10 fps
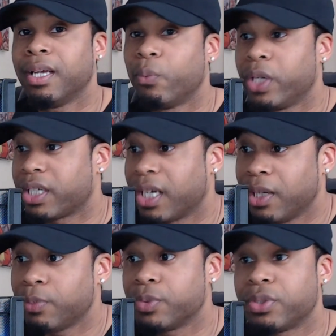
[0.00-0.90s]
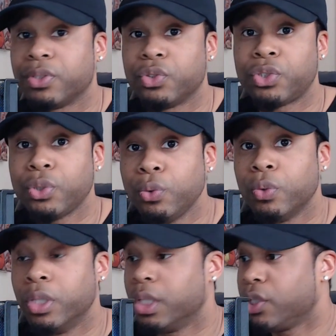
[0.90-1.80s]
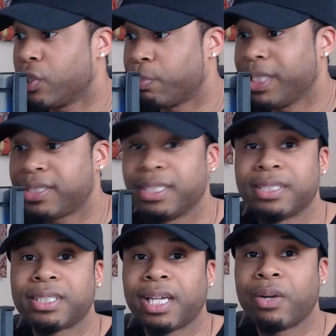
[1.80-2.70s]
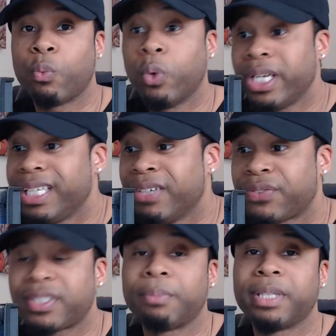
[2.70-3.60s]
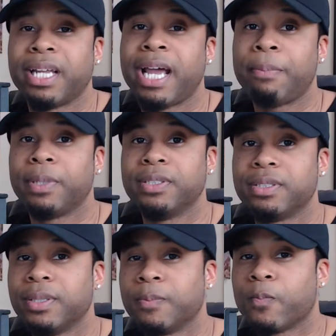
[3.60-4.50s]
when it comes to your business. Like, what if something happens?